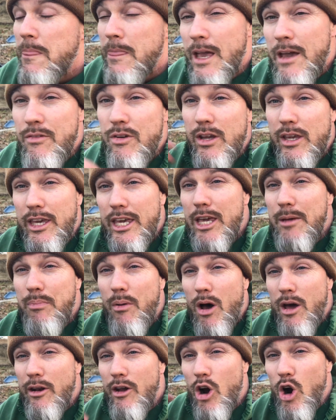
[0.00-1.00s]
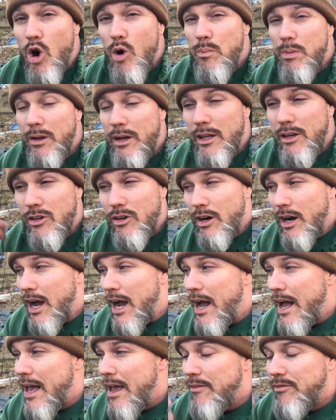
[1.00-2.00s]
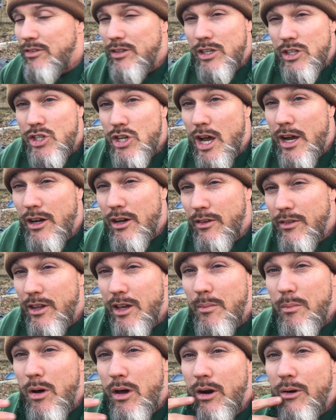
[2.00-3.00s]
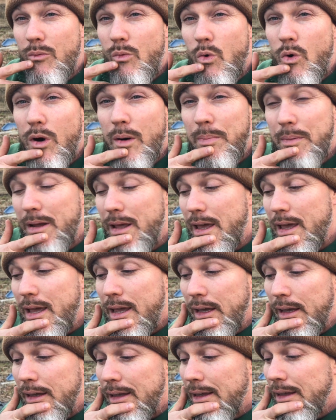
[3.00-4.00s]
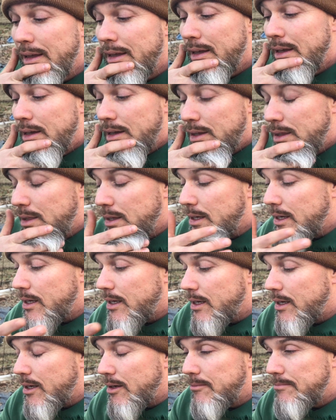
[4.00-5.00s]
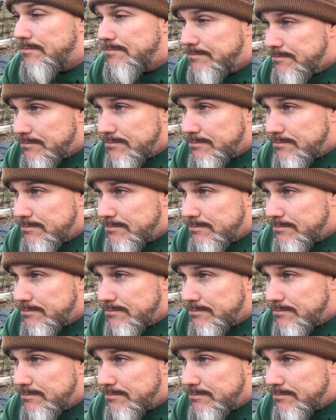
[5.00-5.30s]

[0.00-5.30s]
If you keep on opening your hives to check on them on a warm day, then